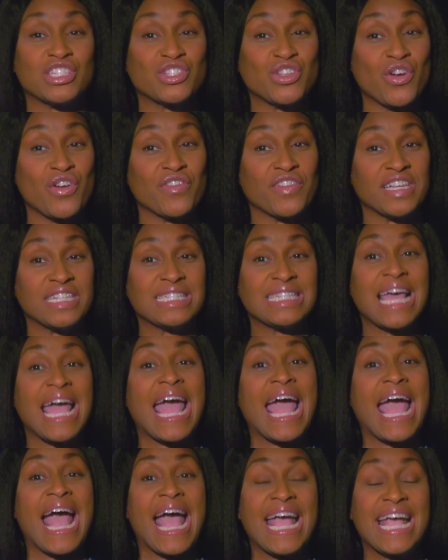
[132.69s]
service
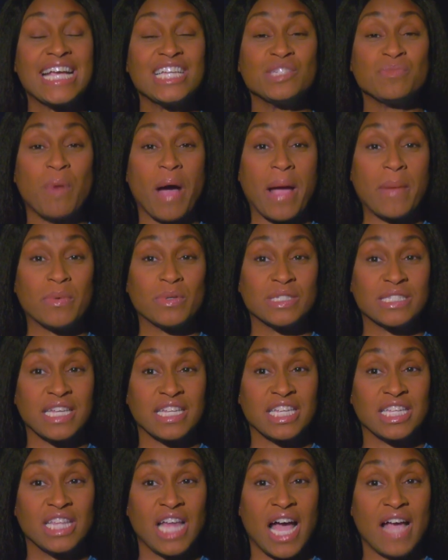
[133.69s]
and Bible
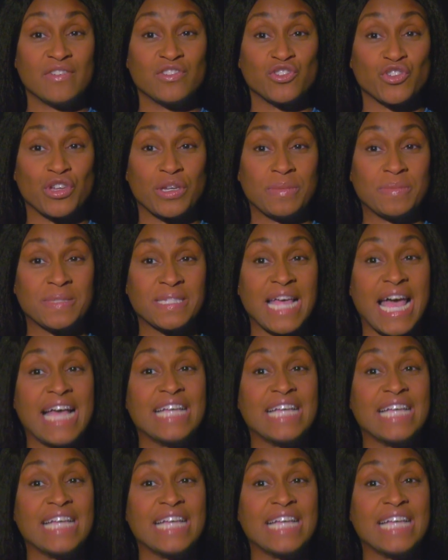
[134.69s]
study live streams,